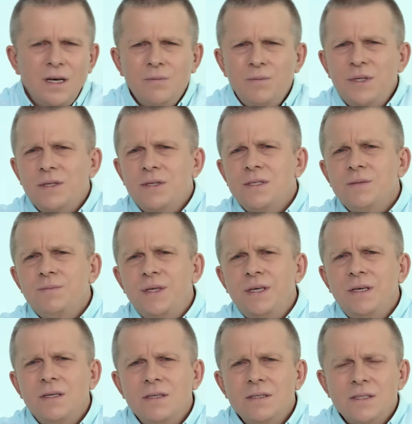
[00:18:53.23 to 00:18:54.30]
Yes, the
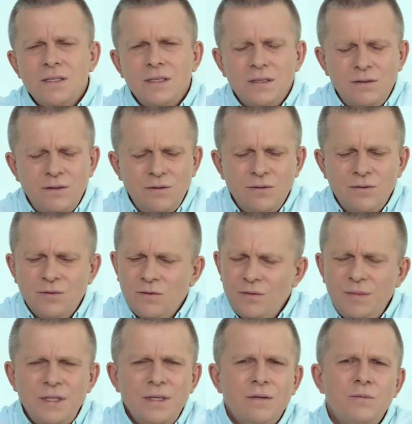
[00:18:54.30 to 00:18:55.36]
world will change, but I
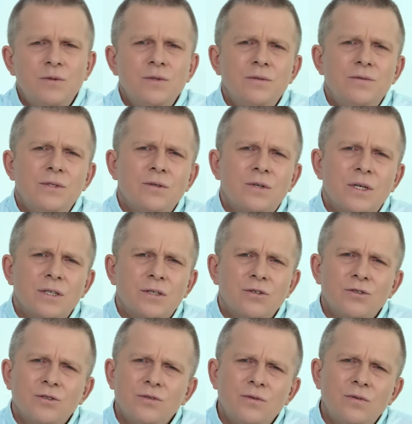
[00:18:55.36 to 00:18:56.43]
will be fine,
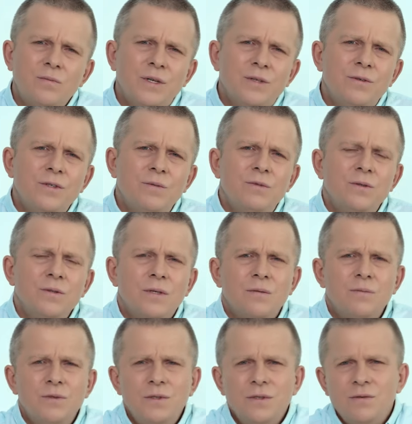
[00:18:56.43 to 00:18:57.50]
and my
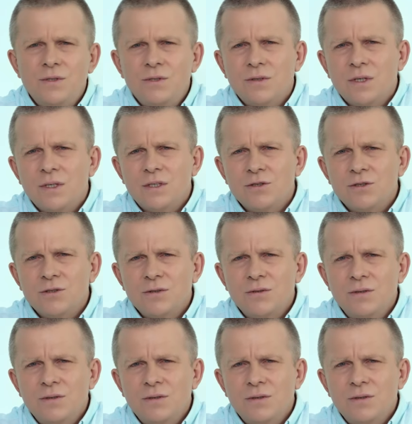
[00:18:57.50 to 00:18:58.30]
child will be fine.